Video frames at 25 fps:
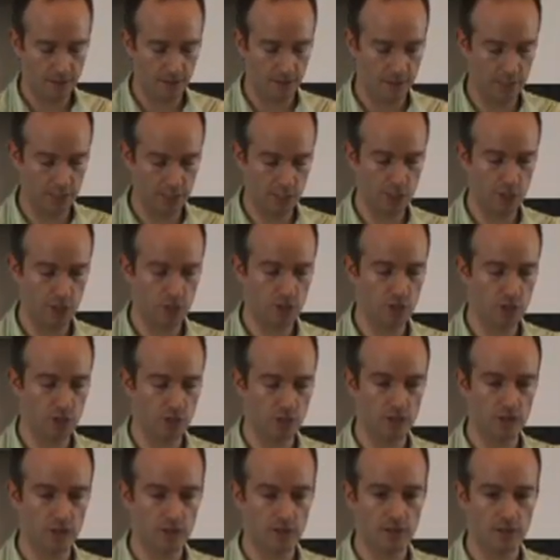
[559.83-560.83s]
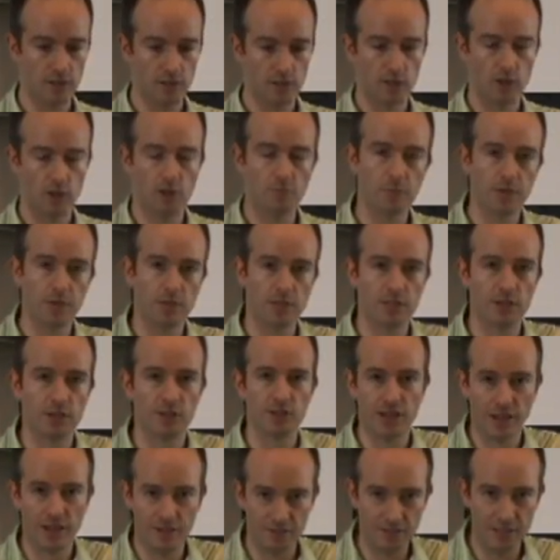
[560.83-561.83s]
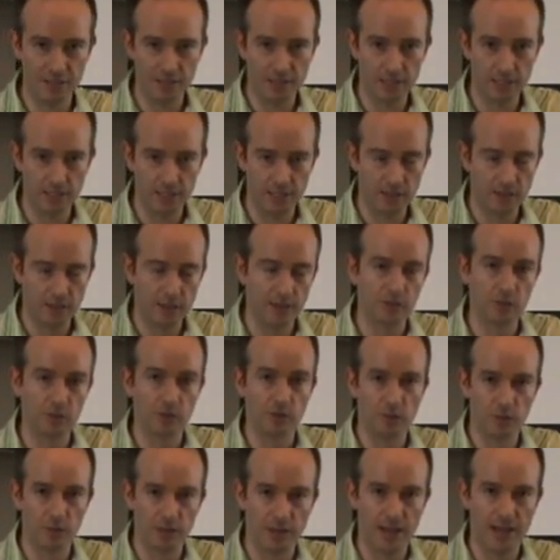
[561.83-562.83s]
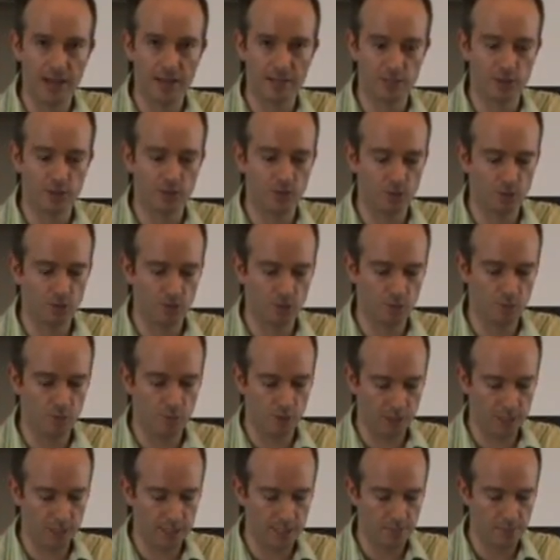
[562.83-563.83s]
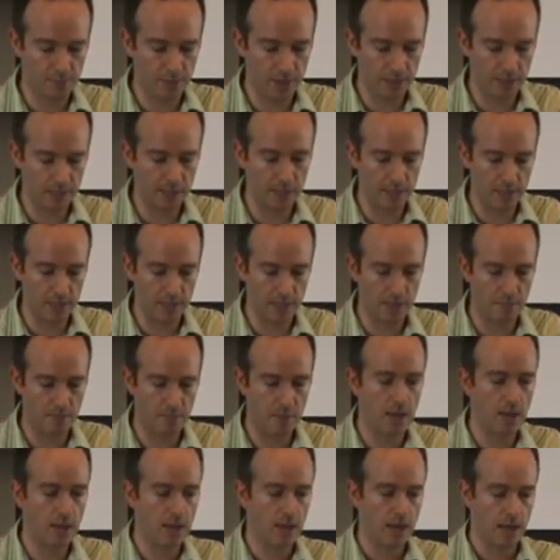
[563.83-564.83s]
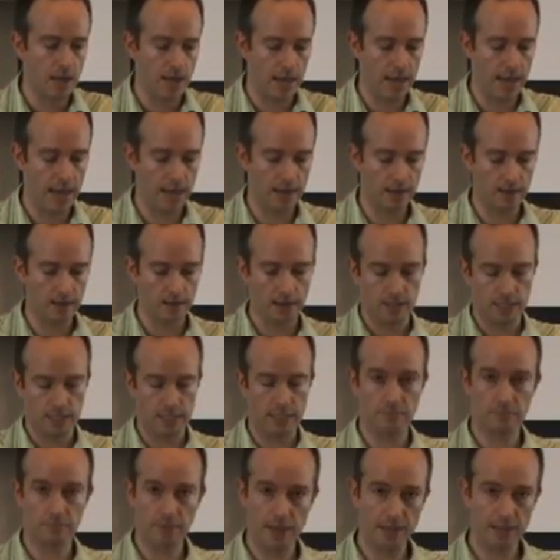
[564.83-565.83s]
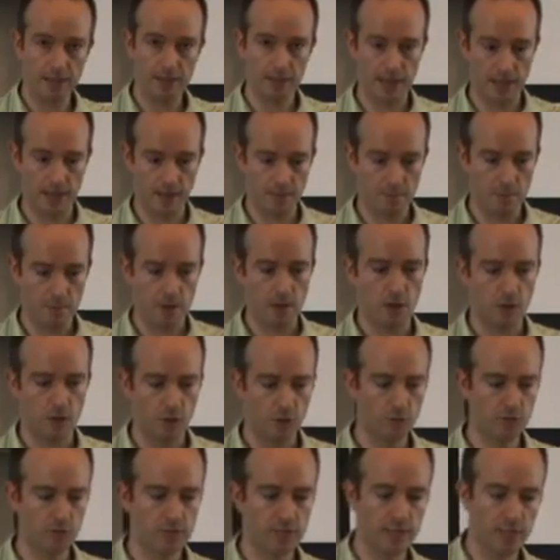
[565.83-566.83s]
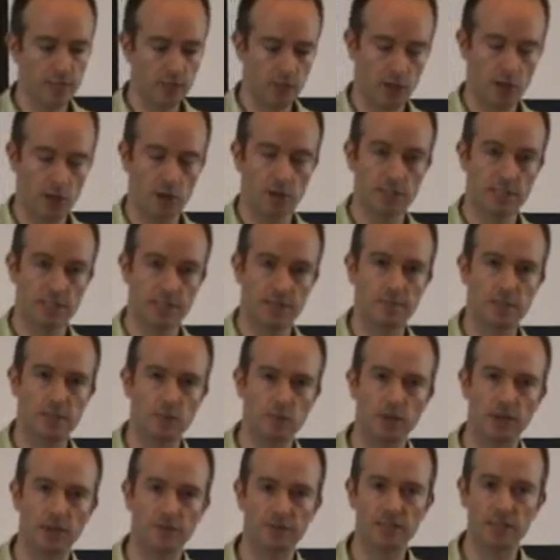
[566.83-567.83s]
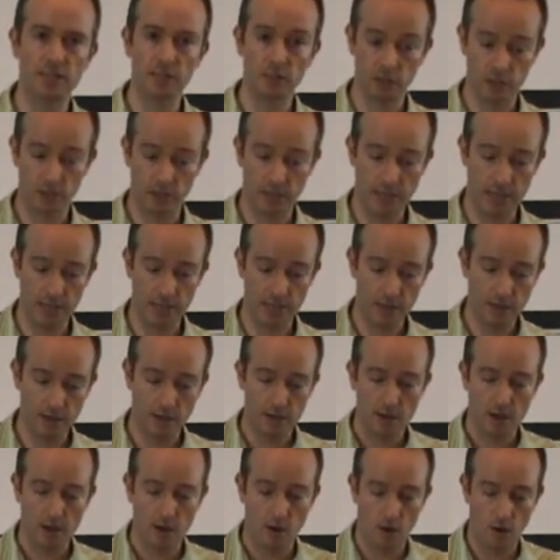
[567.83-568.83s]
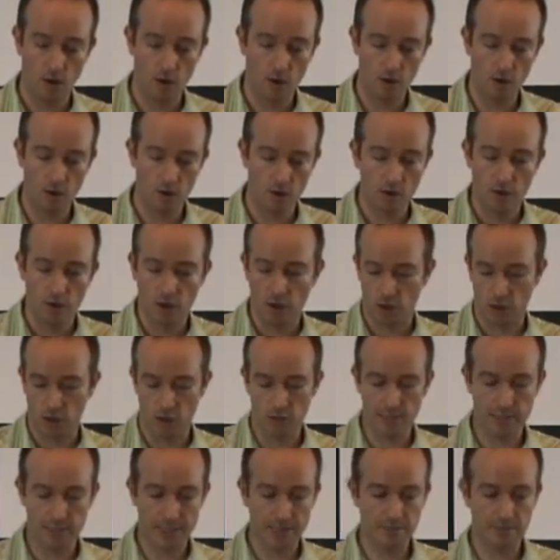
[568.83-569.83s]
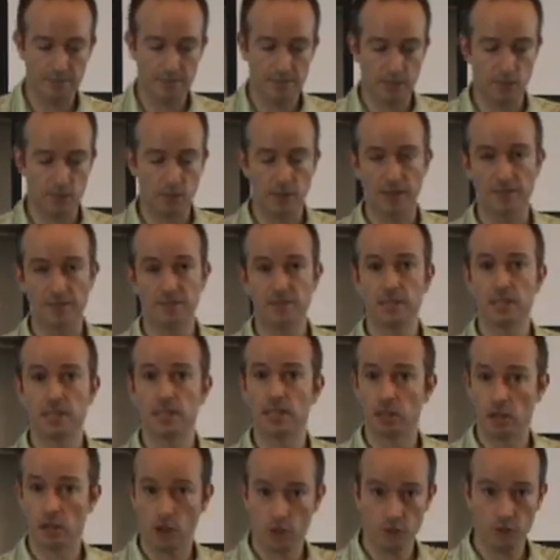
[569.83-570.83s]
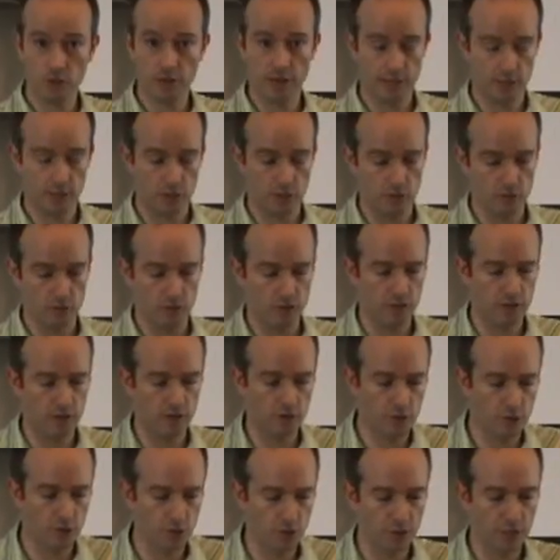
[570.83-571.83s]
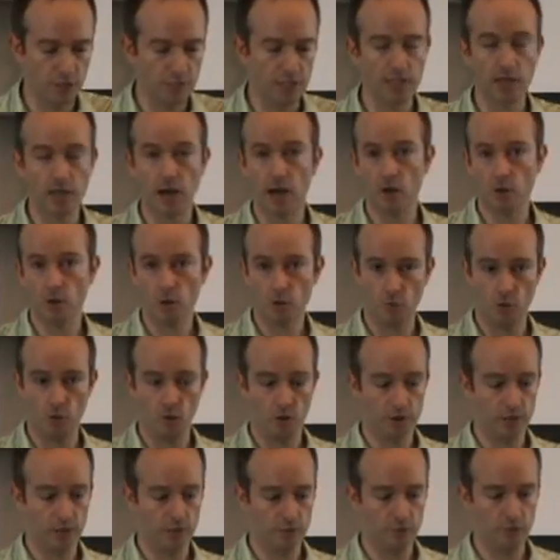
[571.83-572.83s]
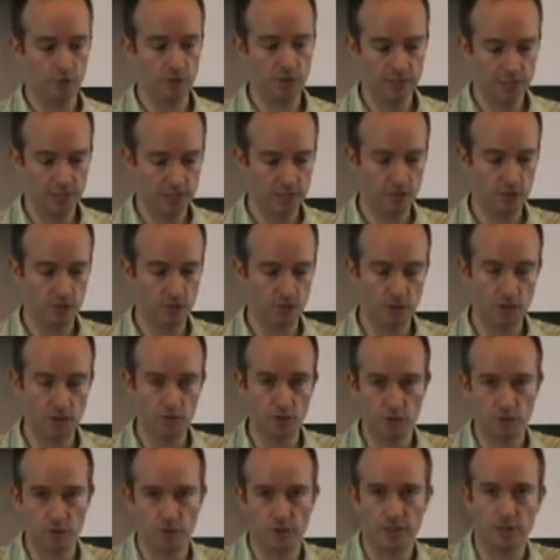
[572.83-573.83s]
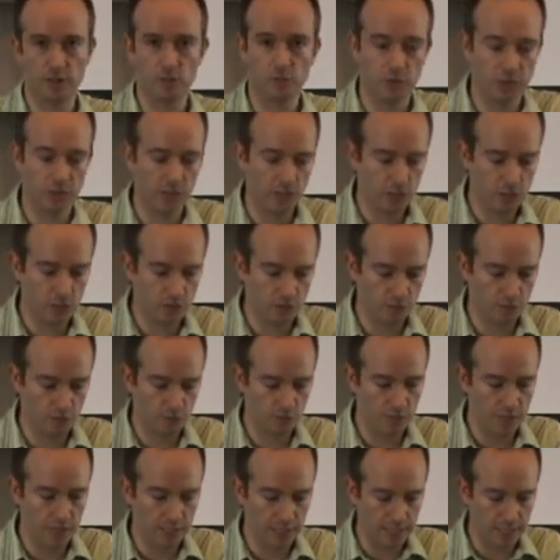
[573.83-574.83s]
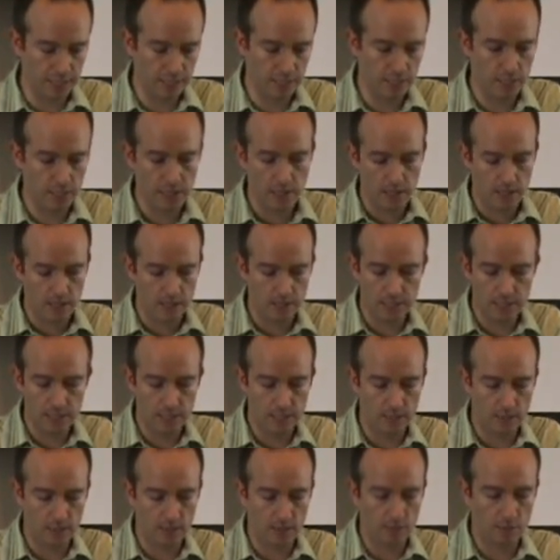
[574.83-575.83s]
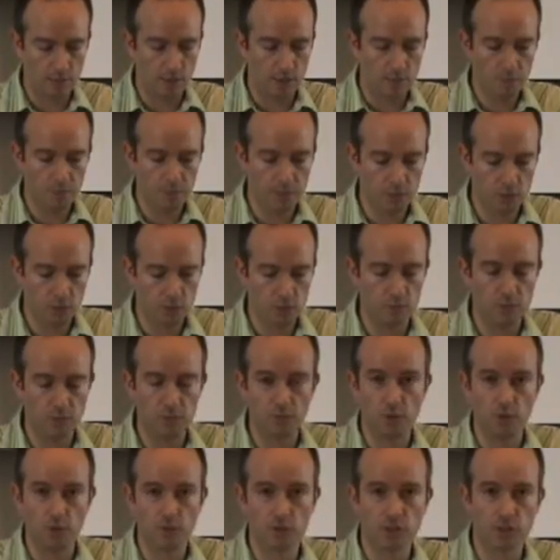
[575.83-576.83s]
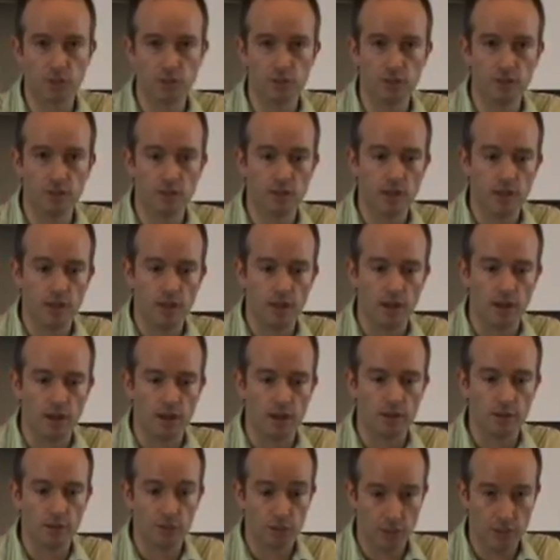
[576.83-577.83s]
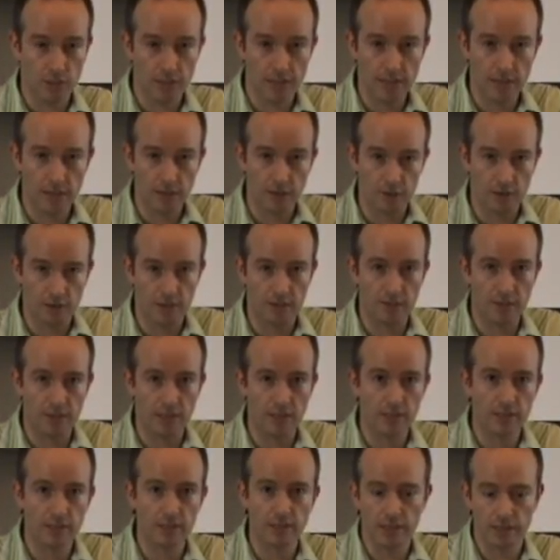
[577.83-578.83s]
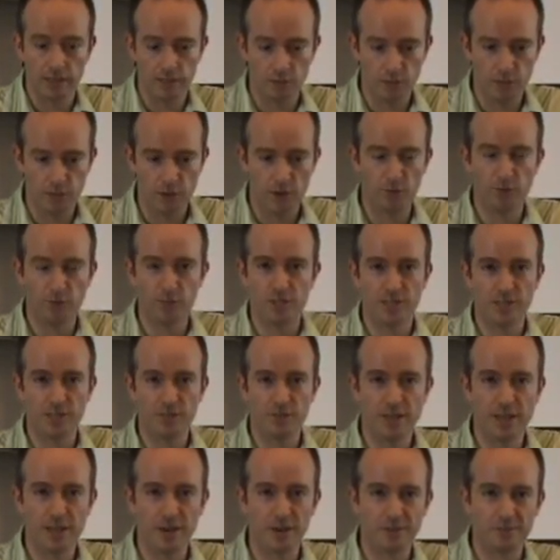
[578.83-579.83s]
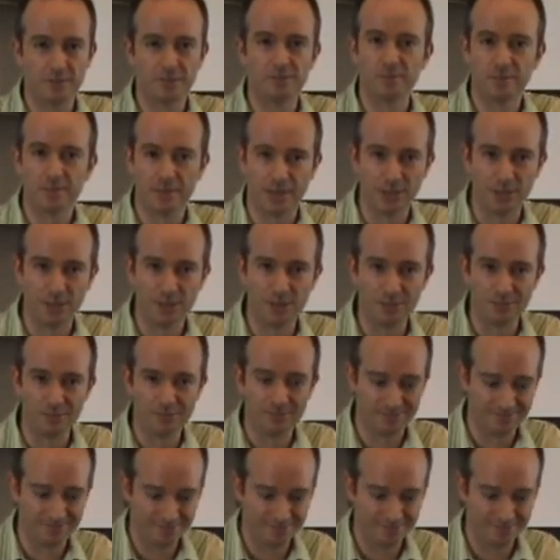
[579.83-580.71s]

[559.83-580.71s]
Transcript: discussion topics on IVLE, and we will ask you to participate in them and debate them using the concepts that we have seen today or concepts that we have seen in other lectures. You can also critique our work if you disagree with our interpretation of the readings. These topics will be posted today on IVLE, and we hope to see you there. Thank you.